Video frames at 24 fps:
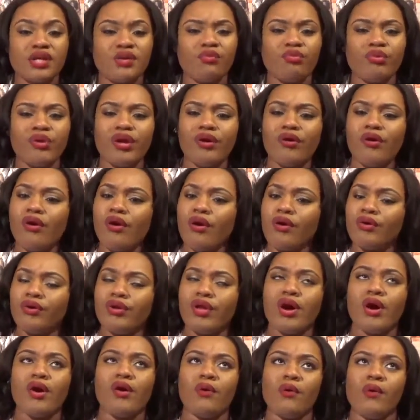and we all
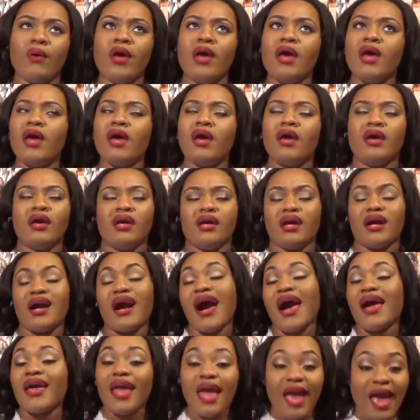know
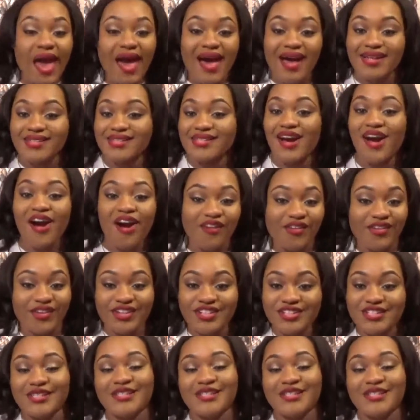Kanye has courage.